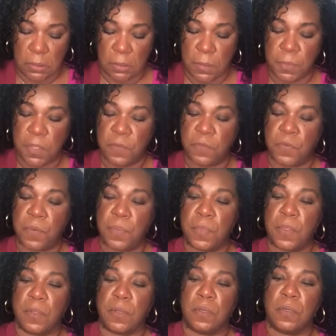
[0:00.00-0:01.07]
Something from
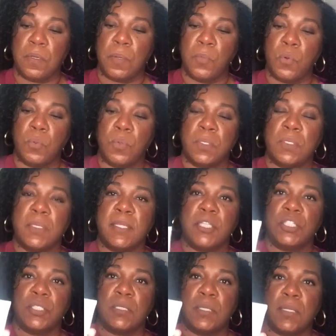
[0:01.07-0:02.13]
their #1 Day
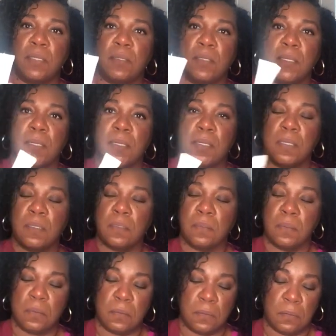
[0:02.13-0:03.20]
Chanel line.
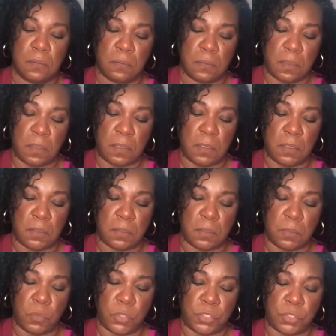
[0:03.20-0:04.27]
I think this is
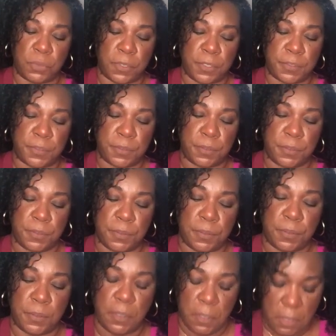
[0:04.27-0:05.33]
a moisturizer.
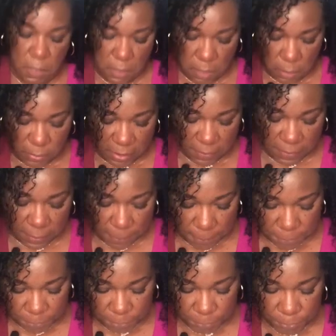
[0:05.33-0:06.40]
Yeah, we got that.
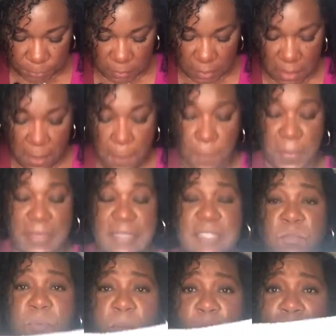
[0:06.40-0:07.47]
But this
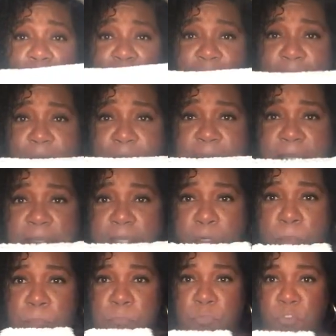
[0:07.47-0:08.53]
is what I'm really excited about, this
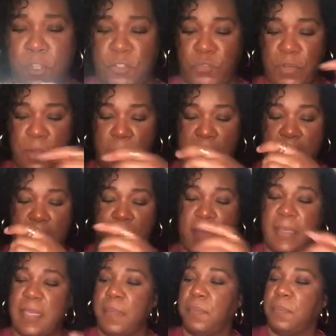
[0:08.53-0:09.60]
little drawstring bag. I
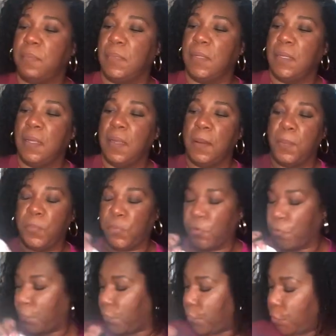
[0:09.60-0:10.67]
keep
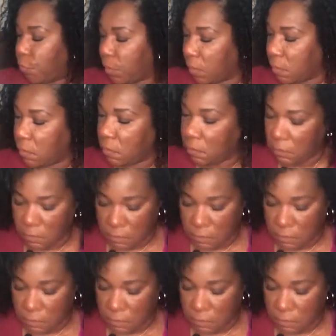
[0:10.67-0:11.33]
perfume and